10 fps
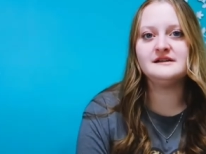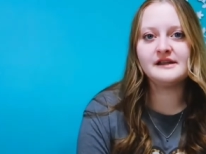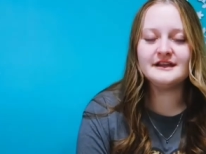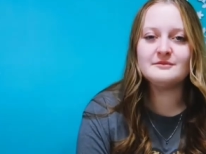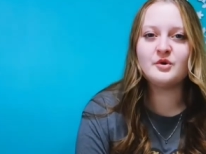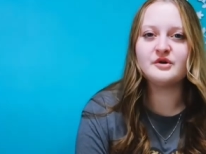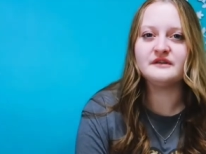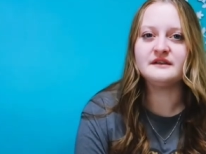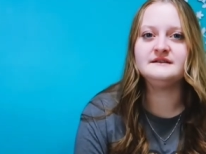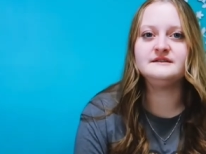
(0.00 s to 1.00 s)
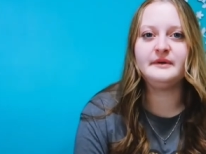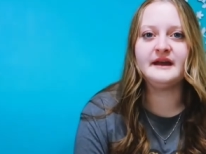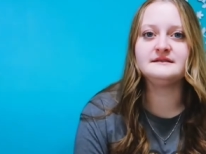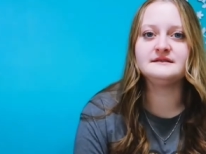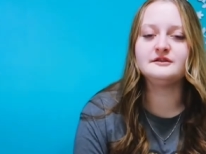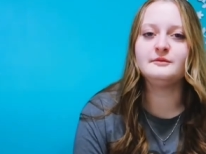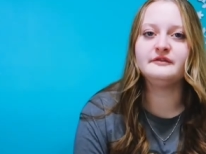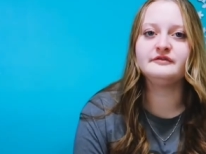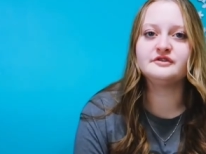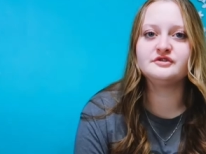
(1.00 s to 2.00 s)
nothing more than to pass this on
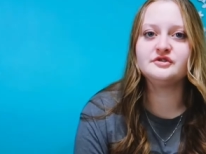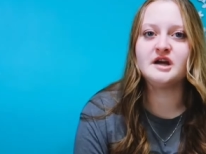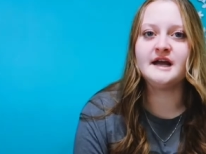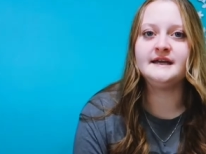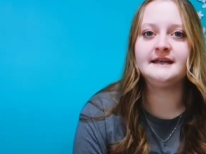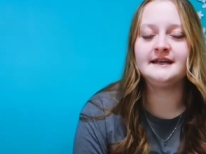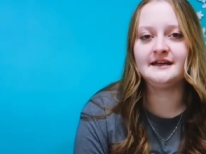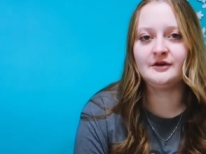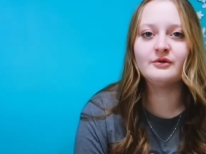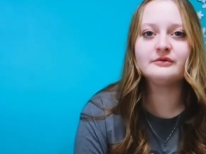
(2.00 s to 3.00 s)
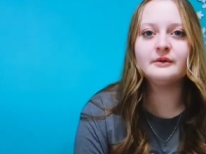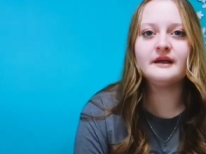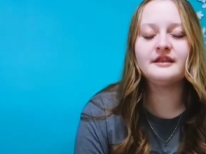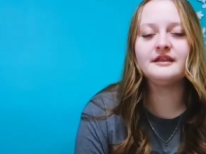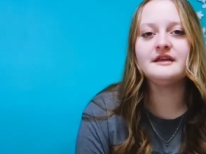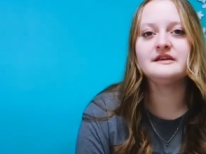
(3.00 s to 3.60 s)
my first try and get it over with.